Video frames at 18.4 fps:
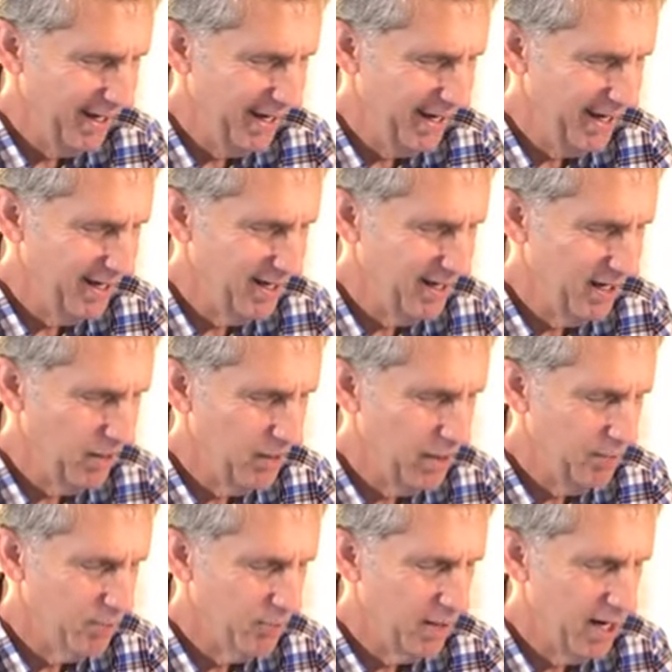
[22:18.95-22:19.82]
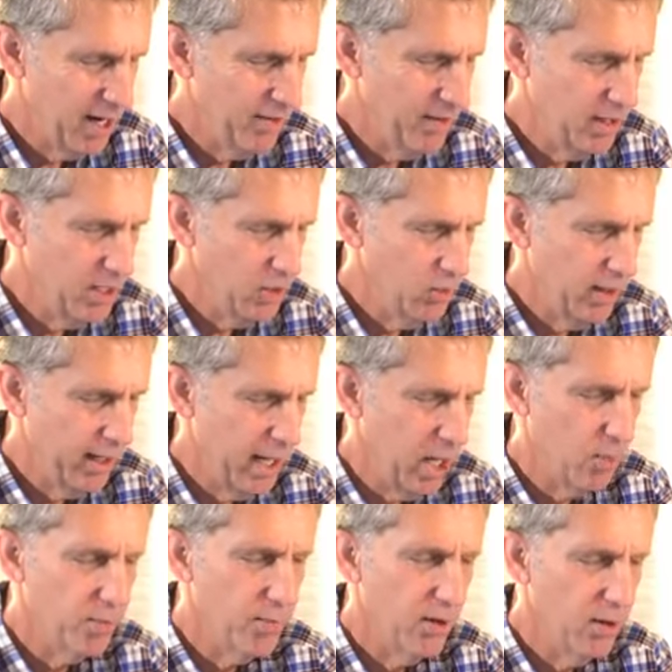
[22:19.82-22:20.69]
and uh, we pray that you would
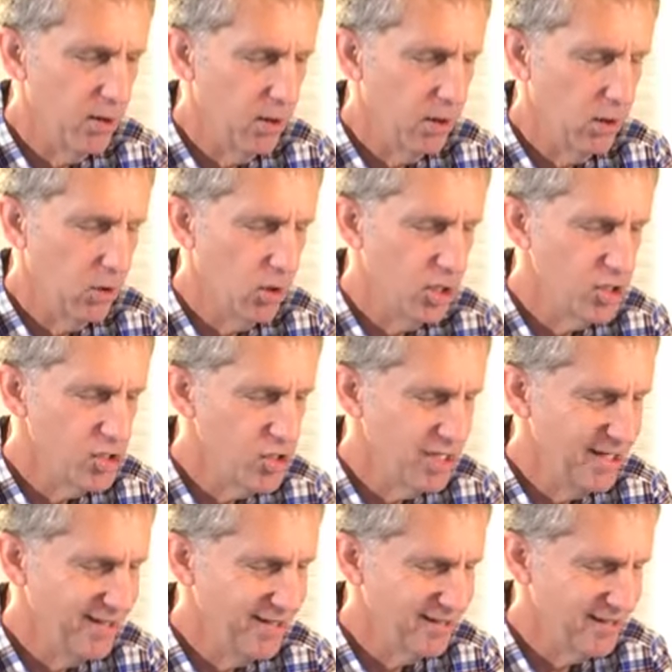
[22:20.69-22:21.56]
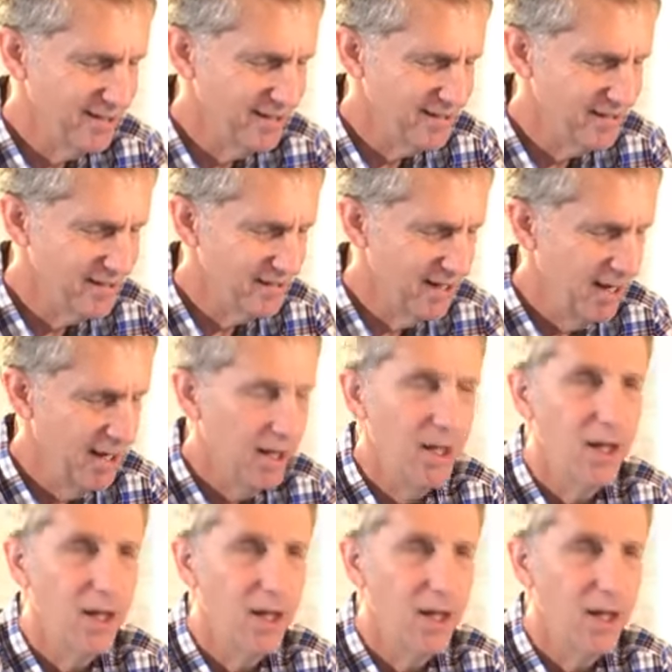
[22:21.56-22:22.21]
help her, Lord Jesus,